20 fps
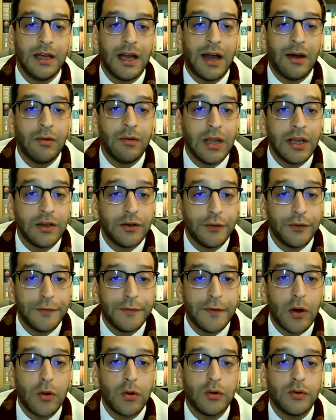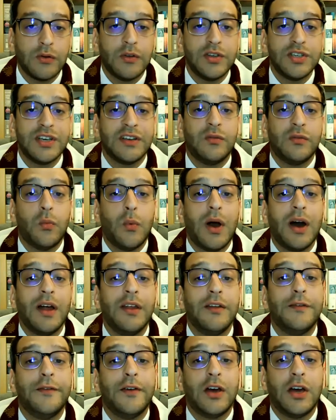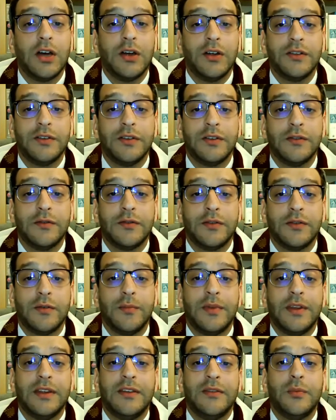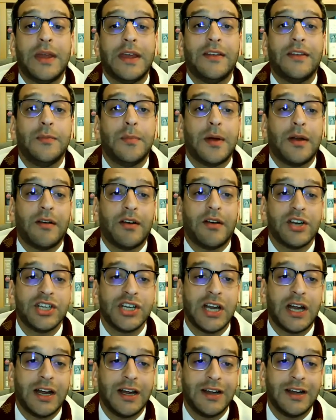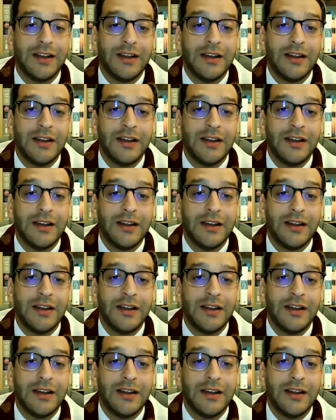I would like to focus on just one verse from this week's parasha,